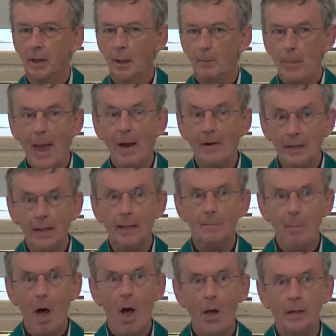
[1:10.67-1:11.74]
Bearing in
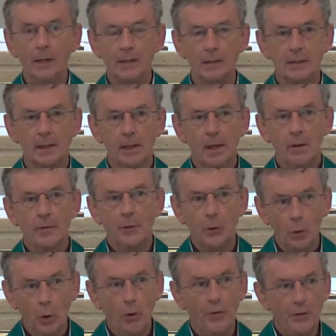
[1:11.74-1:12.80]
mind that
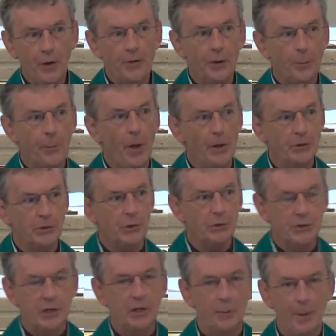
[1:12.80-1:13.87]
all the other apostles
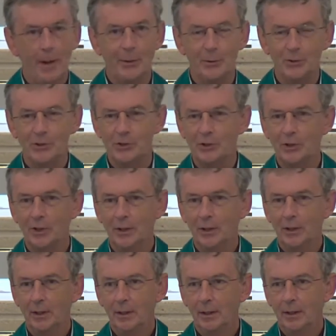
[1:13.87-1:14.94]
in the boat
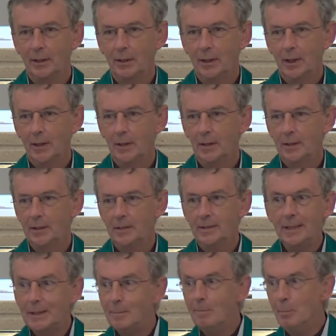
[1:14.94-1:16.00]

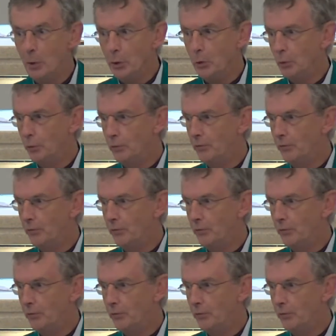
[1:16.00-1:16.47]
didn't move.